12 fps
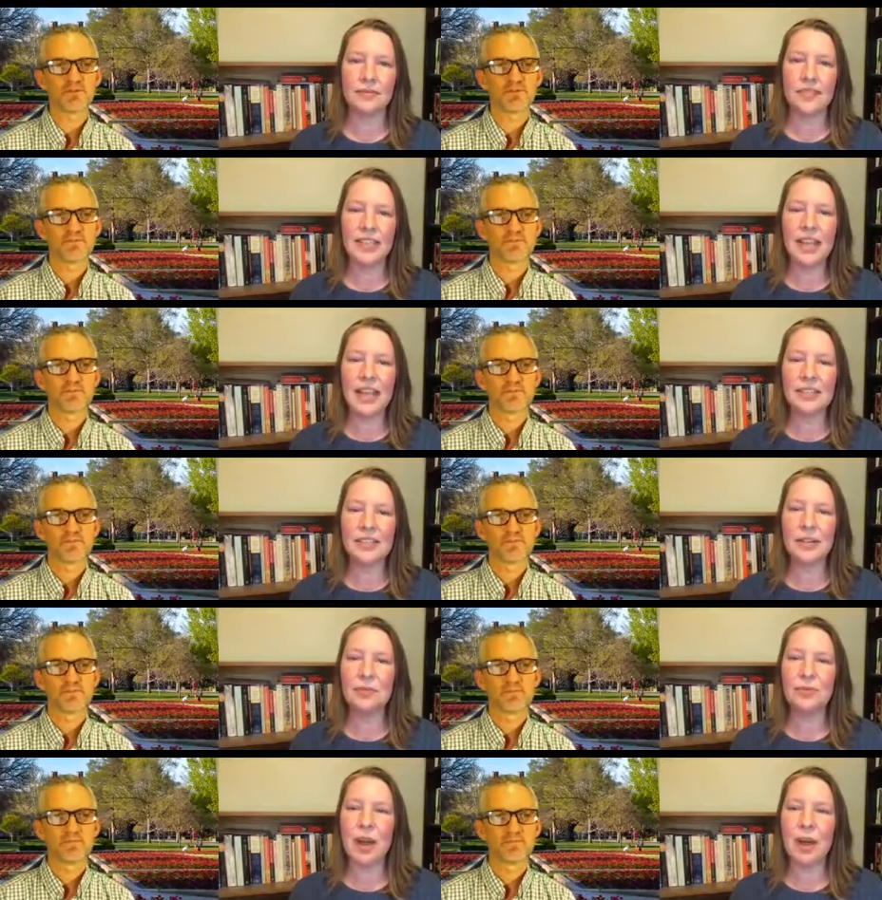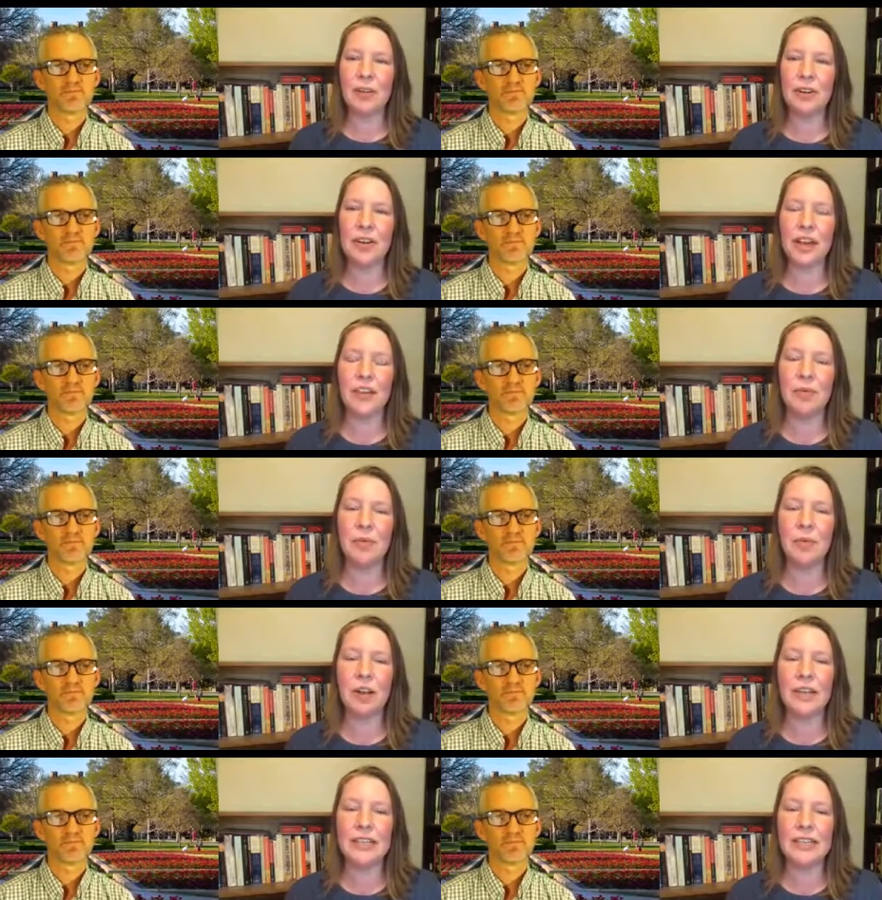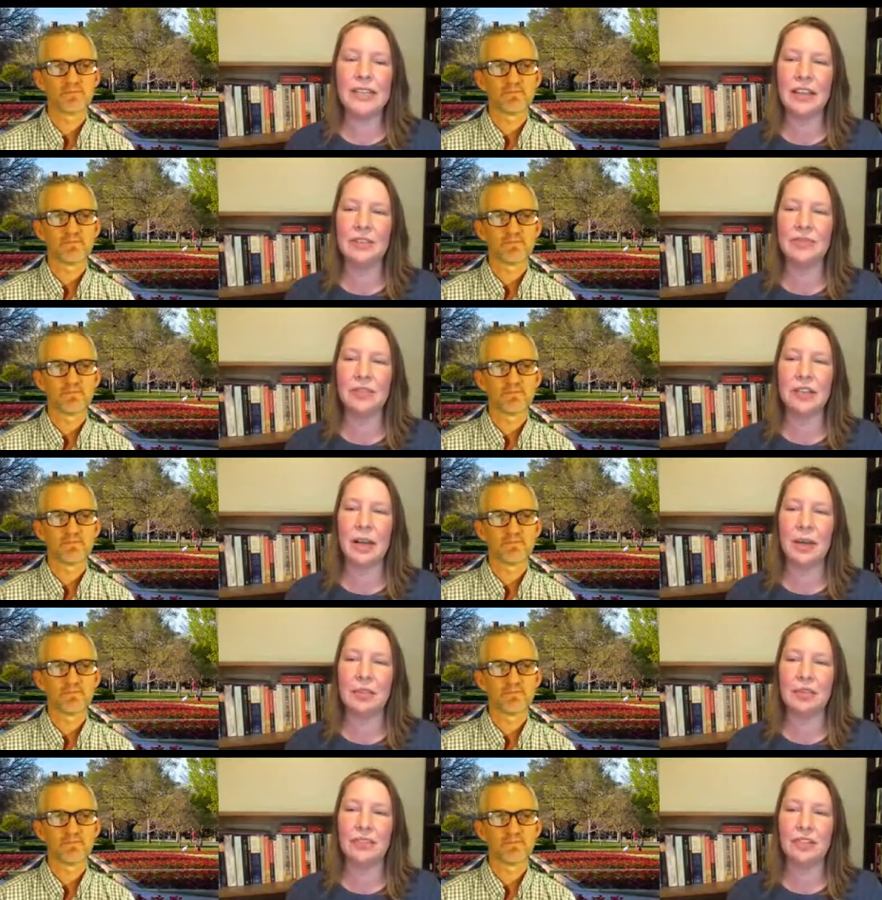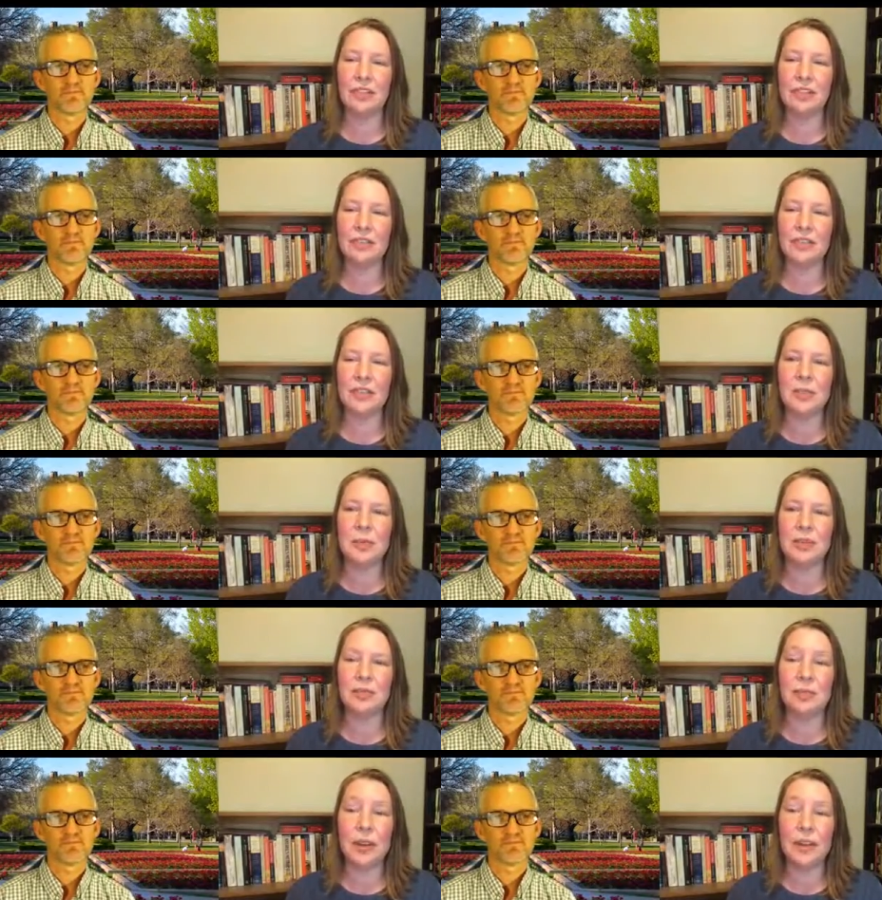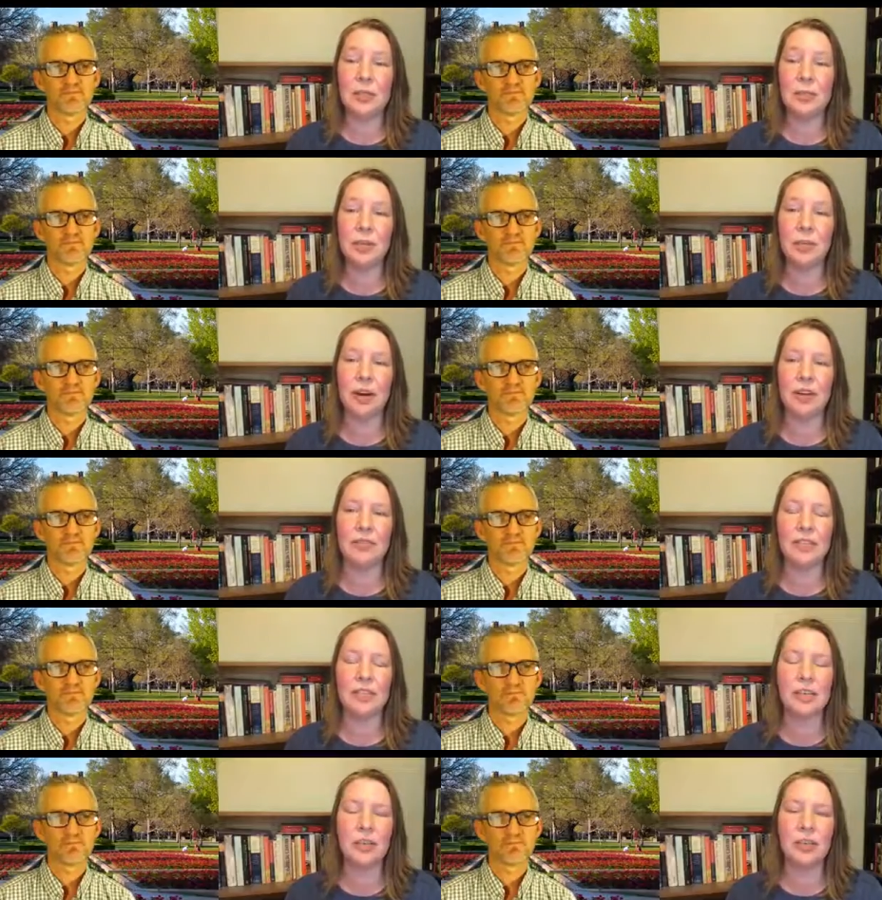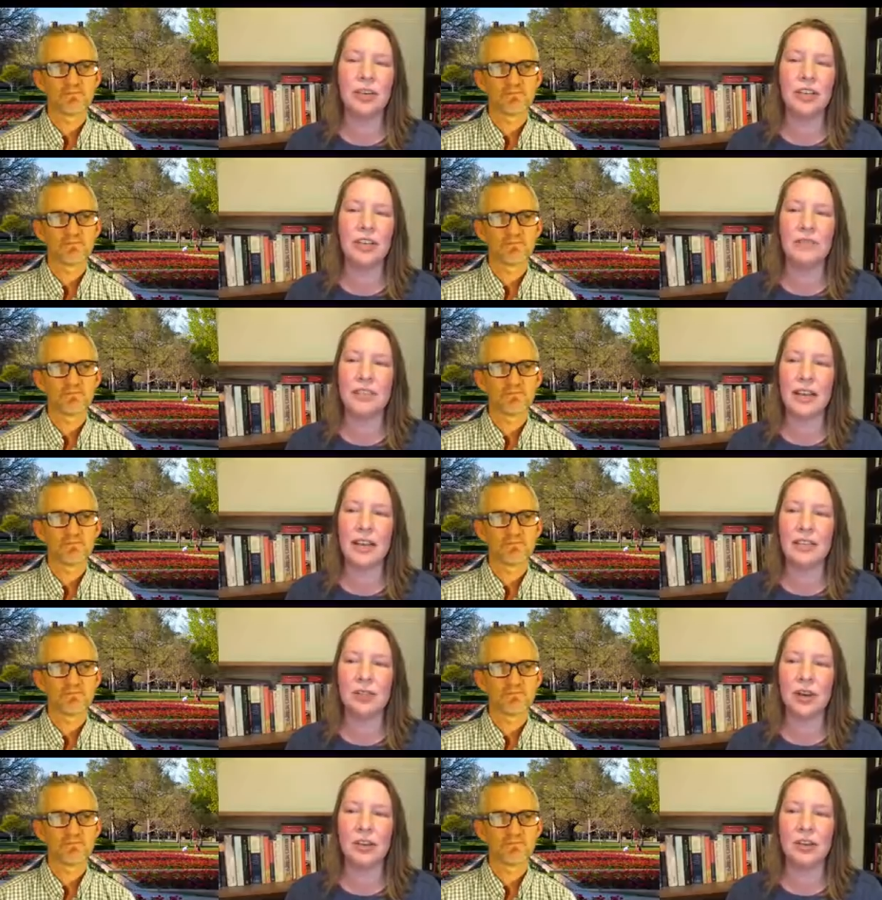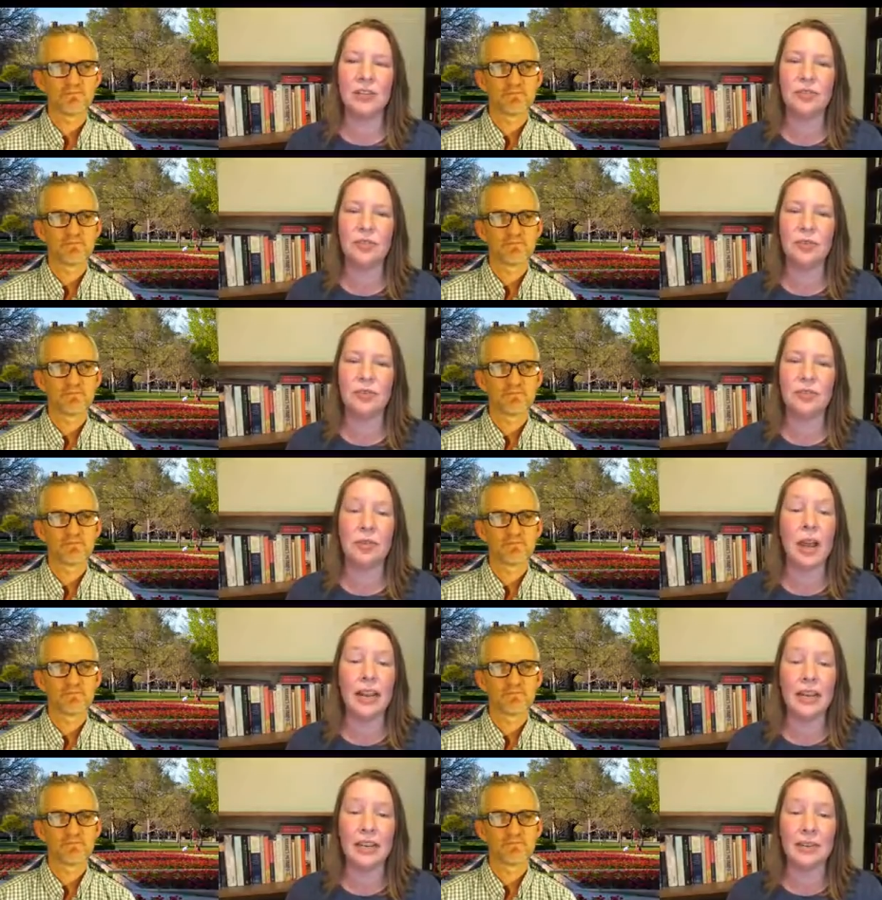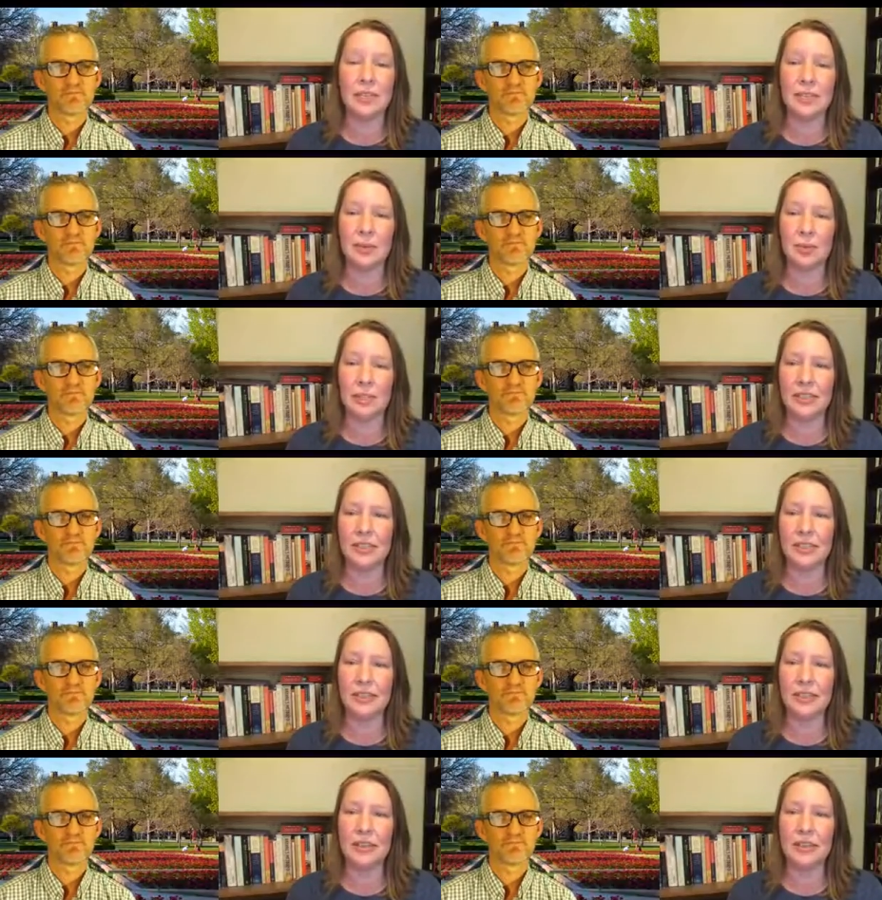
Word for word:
Speaker 1: Yeah, so Robert and I have been working together for a couple of years, and it's been fun to be a part of this community of science writers from a variety of disciplines.